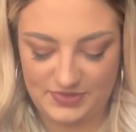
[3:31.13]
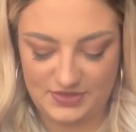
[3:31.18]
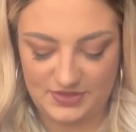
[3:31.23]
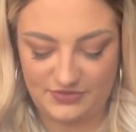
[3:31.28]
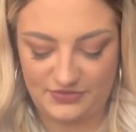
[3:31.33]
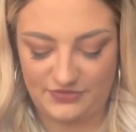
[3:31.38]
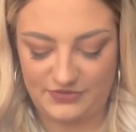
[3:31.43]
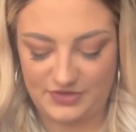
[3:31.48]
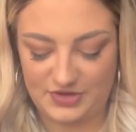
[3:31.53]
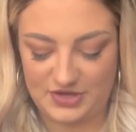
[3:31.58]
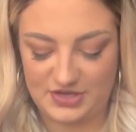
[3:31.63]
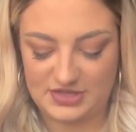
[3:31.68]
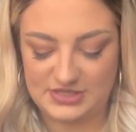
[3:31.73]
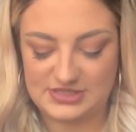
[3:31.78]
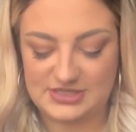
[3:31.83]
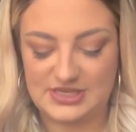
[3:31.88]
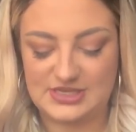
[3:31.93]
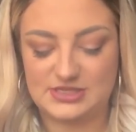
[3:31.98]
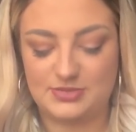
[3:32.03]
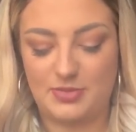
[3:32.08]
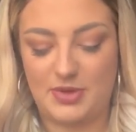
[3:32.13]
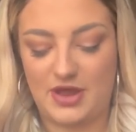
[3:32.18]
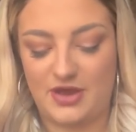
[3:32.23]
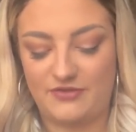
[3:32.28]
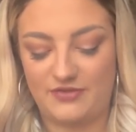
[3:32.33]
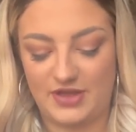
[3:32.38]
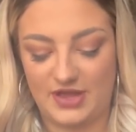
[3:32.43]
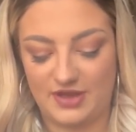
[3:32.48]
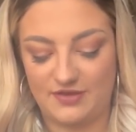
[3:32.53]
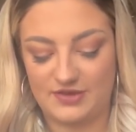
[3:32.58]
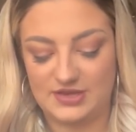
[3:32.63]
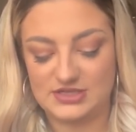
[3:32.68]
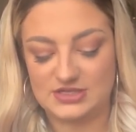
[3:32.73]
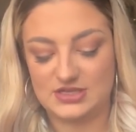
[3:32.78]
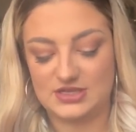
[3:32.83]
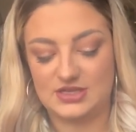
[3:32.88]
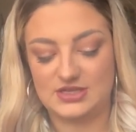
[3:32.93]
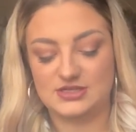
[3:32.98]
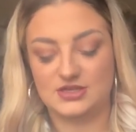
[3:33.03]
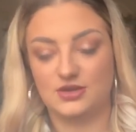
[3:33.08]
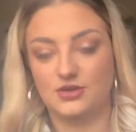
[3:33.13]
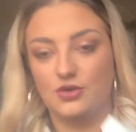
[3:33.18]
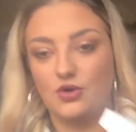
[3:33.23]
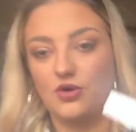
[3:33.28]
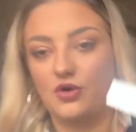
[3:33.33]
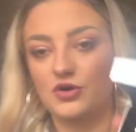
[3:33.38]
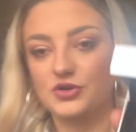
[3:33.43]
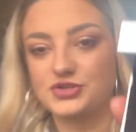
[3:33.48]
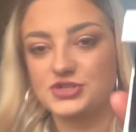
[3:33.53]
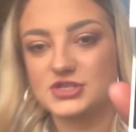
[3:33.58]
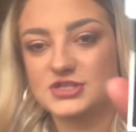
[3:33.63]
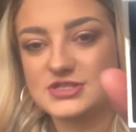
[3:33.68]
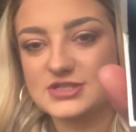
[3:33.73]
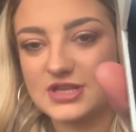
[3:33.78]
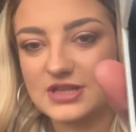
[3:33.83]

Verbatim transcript: The first is a pair of earrings and these are gorgeous.